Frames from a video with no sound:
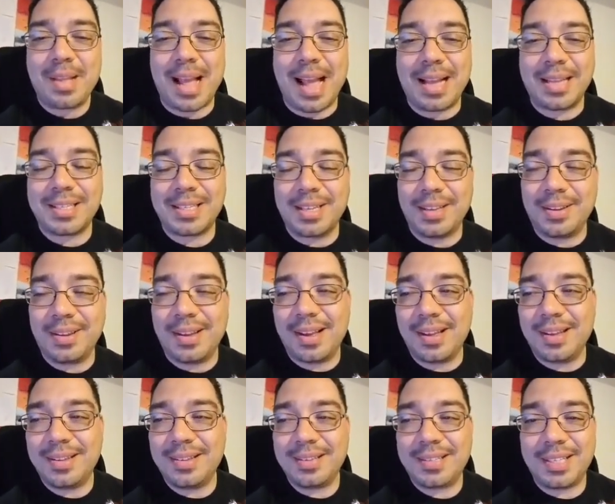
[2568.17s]
ask,
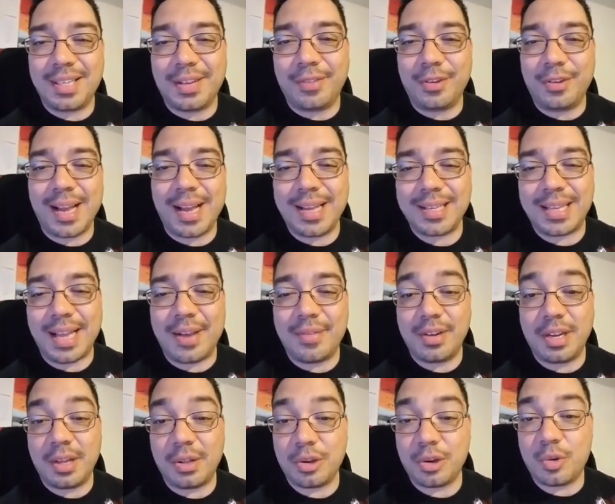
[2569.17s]
see if you guys
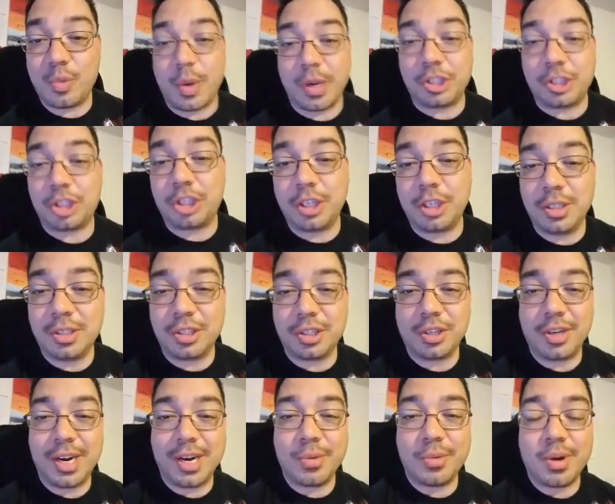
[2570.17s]
have any other
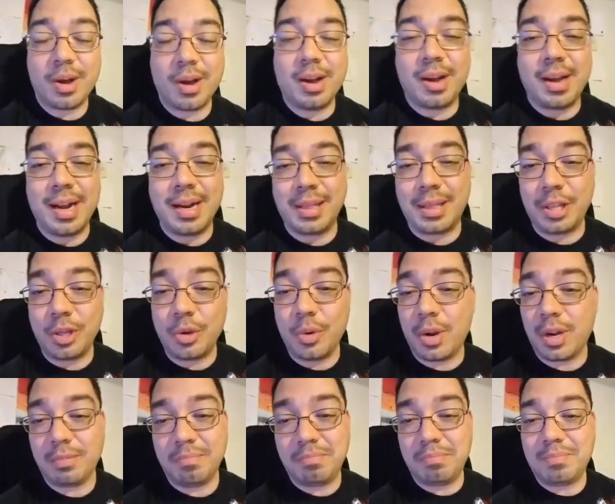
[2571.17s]
questions or anything you
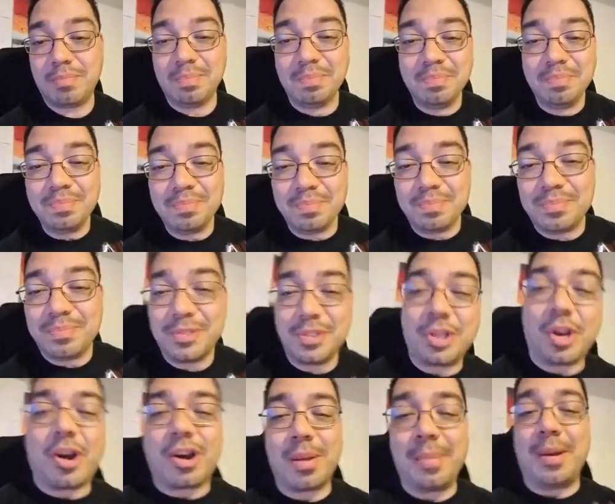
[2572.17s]
want
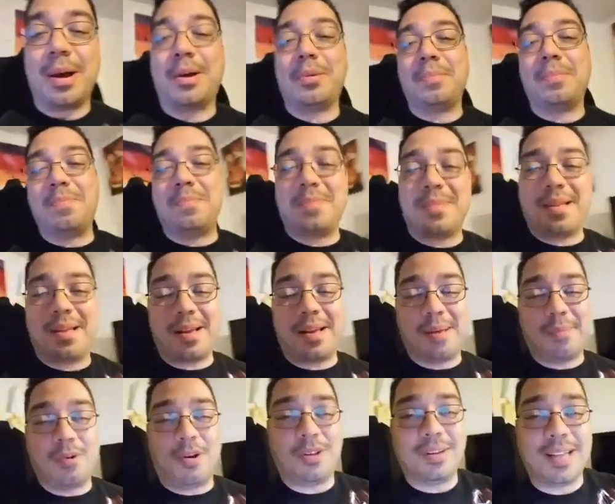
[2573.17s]
to talk about.
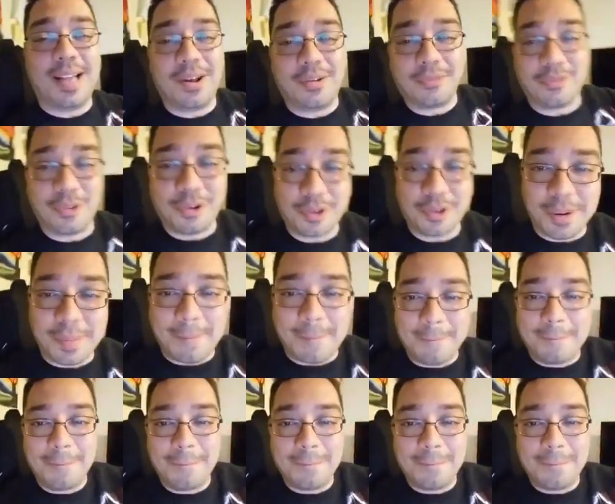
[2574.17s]
I'm all down for it.